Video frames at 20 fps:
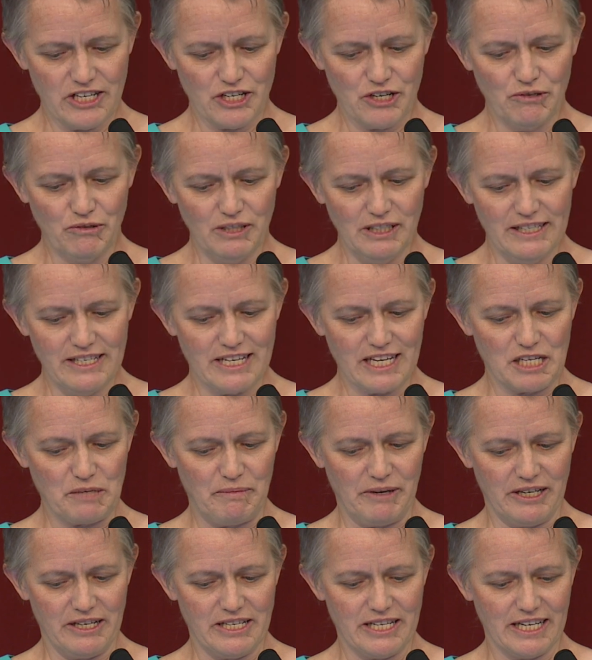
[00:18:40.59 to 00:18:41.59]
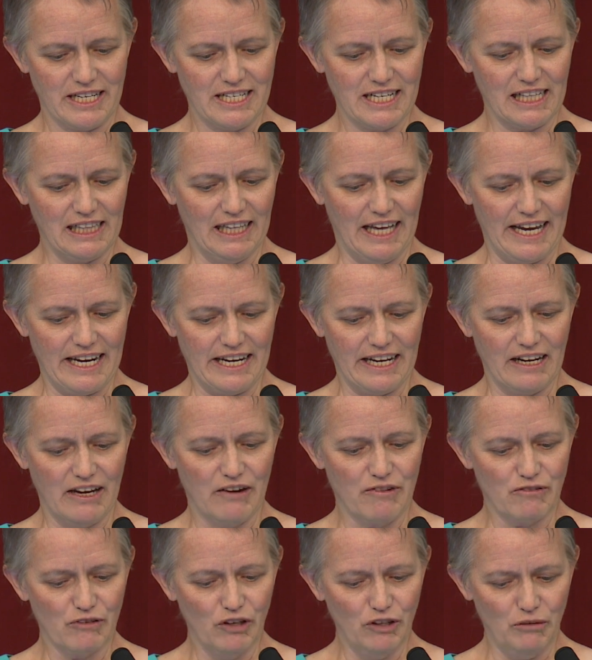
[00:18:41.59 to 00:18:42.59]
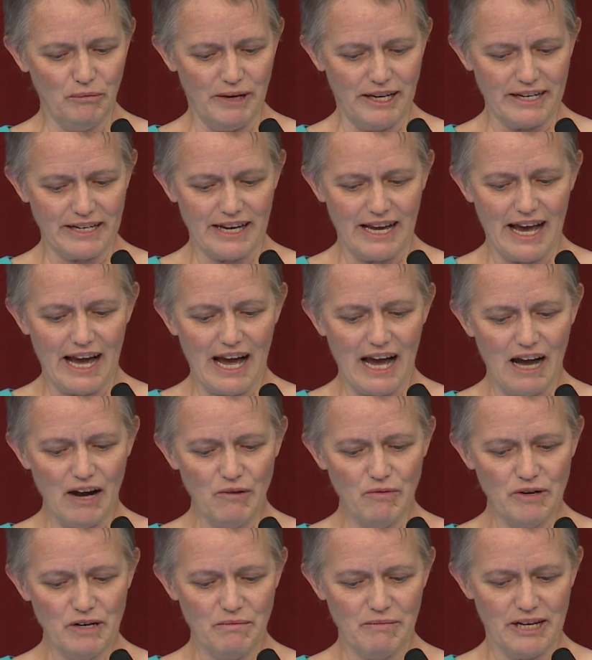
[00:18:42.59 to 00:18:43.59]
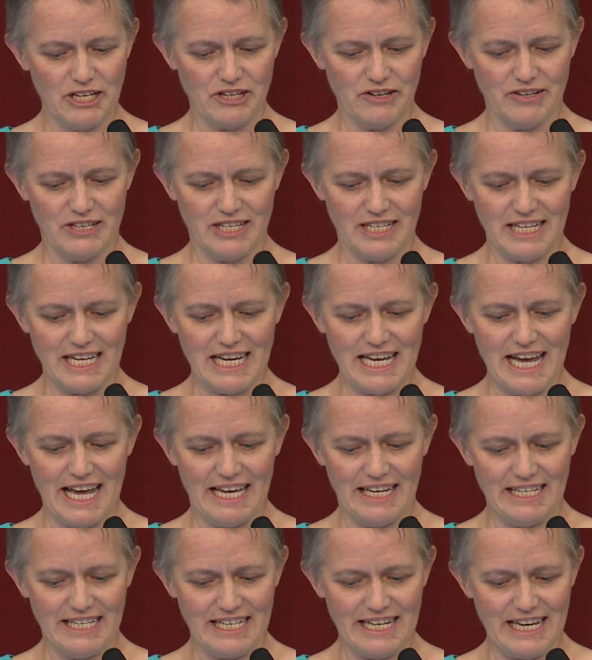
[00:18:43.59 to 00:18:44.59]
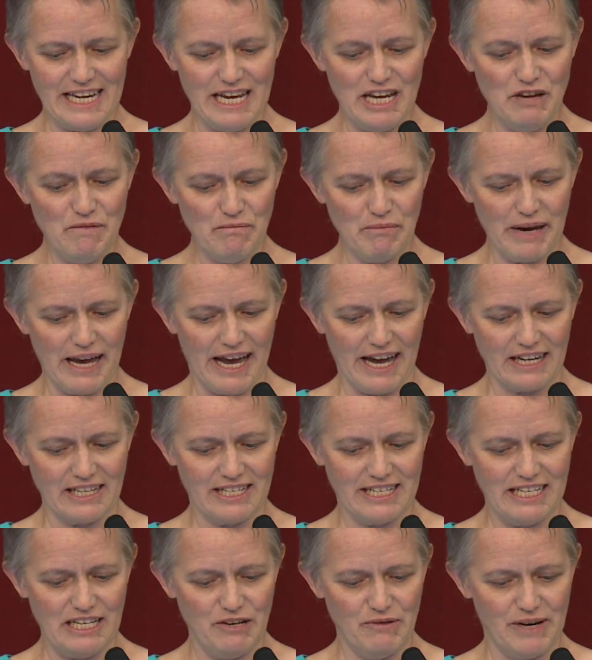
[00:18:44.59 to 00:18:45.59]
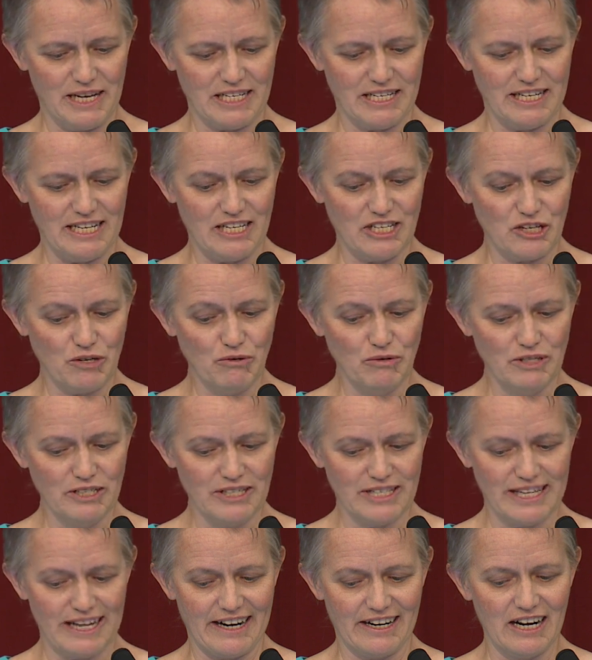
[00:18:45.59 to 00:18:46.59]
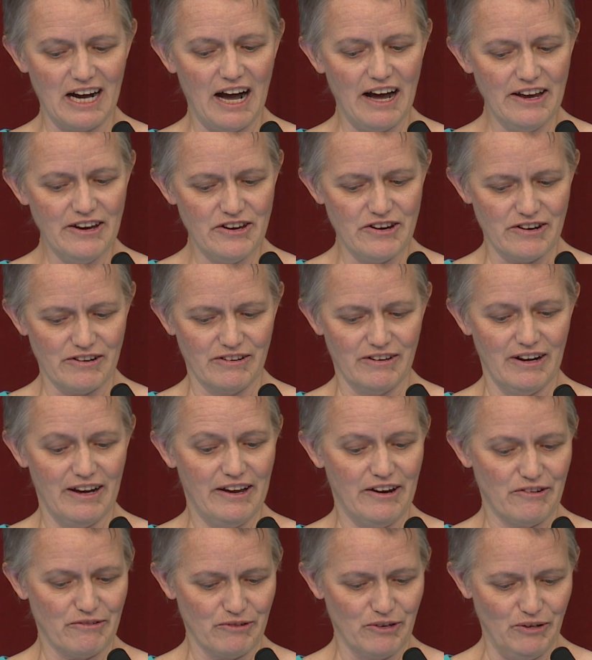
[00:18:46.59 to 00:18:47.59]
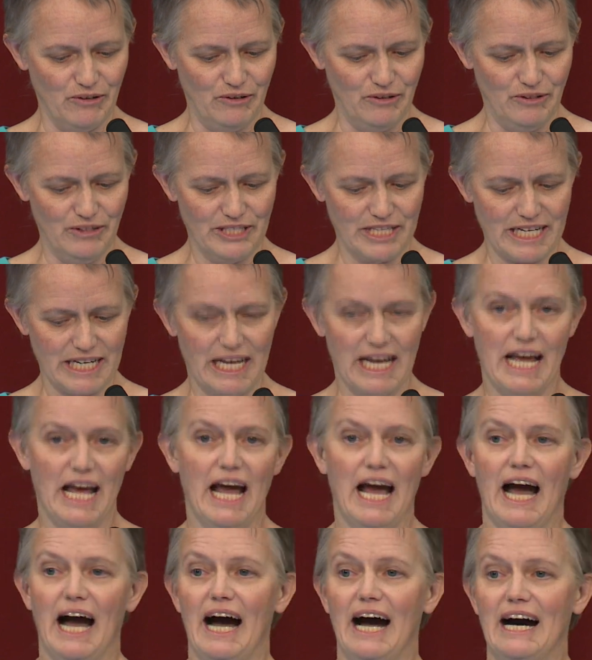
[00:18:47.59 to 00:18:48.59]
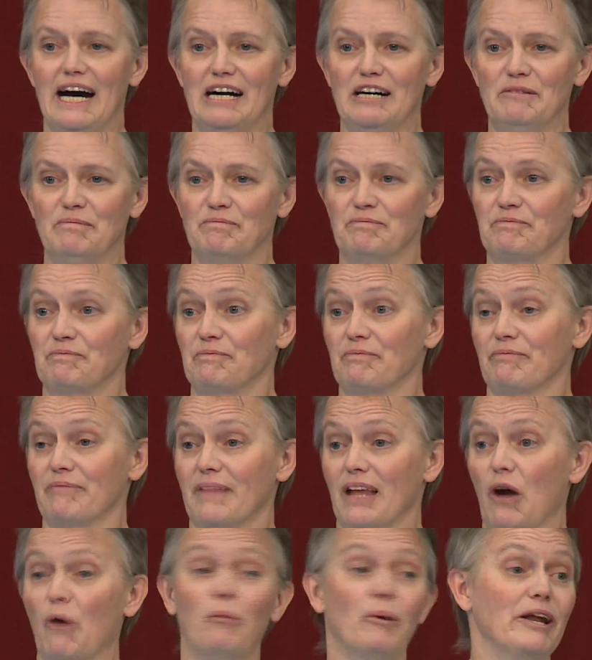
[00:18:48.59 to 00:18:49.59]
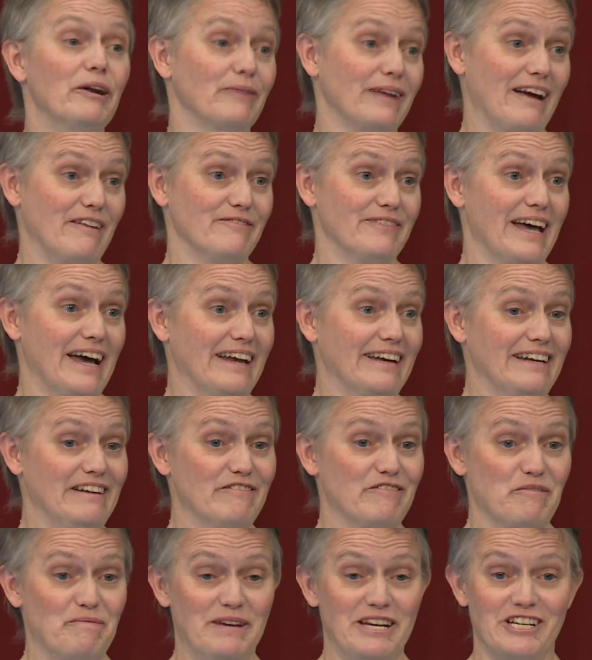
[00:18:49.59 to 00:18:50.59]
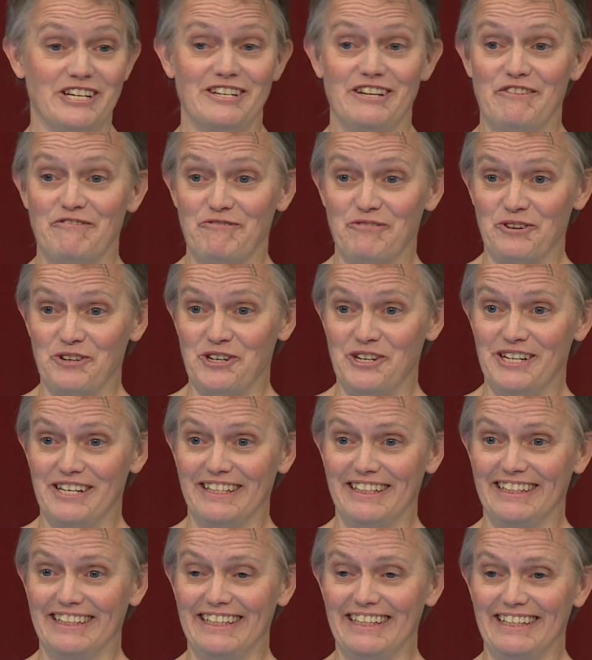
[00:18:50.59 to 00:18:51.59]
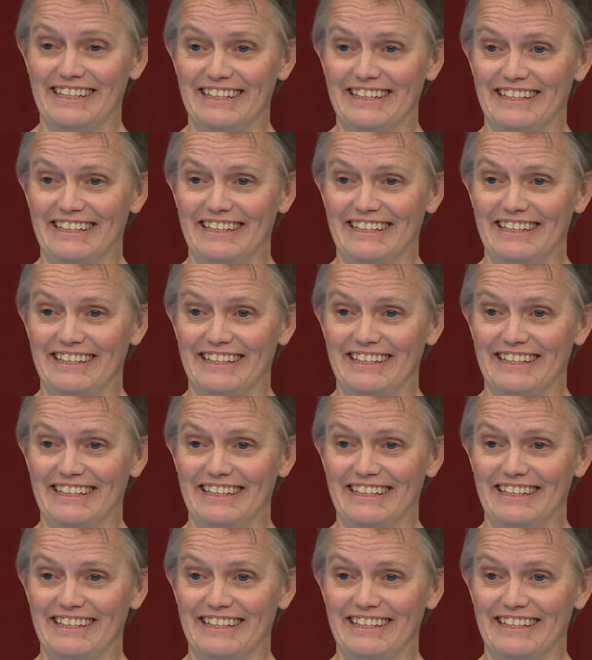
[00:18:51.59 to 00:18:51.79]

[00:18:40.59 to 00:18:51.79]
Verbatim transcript: school is experiencing declining enrollment. How would Measures C and D impact C U S D schools that are under-enrolled? Um, we don't have that information, unfortunately.